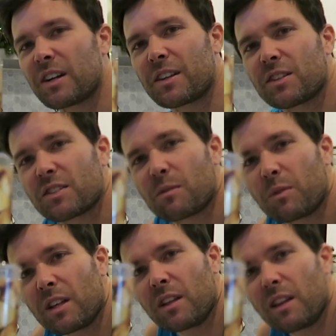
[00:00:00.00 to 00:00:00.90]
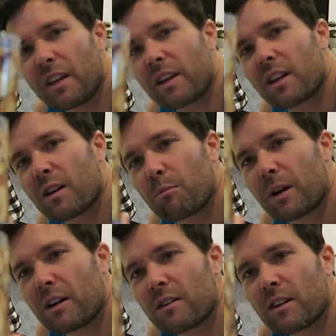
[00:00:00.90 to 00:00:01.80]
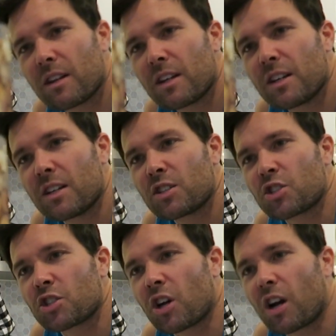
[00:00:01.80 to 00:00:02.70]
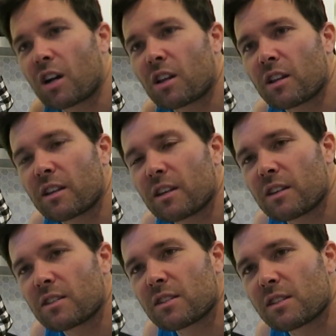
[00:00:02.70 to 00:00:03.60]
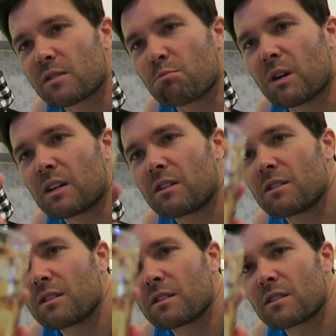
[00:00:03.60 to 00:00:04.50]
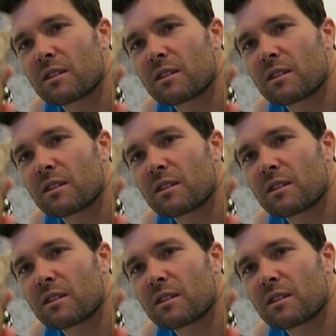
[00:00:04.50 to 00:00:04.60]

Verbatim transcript: Uh, there's something like about chocolate smells.